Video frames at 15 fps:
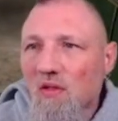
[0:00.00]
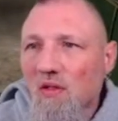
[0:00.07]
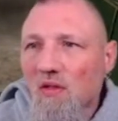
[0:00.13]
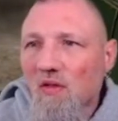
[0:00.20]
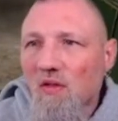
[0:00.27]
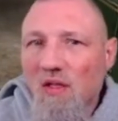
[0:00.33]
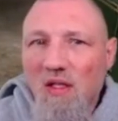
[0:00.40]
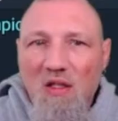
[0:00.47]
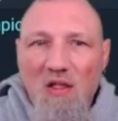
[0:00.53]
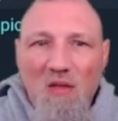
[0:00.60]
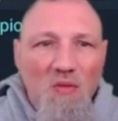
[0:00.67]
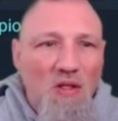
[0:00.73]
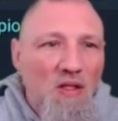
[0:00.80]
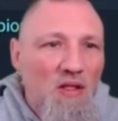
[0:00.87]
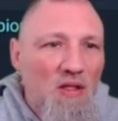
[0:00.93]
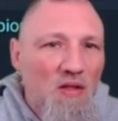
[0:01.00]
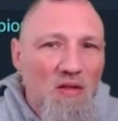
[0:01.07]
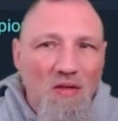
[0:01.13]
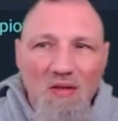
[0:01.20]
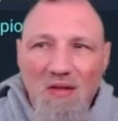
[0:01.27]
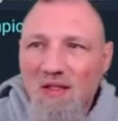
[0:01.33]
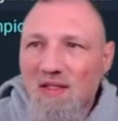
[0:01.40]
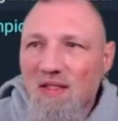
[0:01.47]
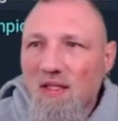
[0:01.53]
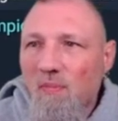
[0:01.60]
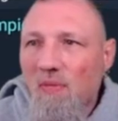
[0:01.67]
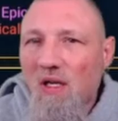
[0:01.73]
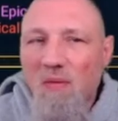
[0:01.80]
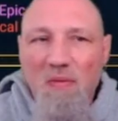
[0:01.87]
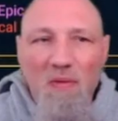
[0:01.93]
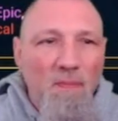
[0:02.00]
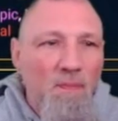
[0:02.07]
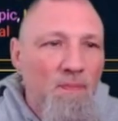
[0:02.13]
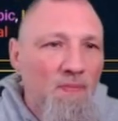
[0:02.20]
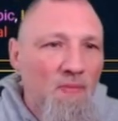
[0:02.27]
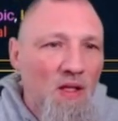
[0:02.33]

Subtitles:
Not gonna at him right now unless I pop him.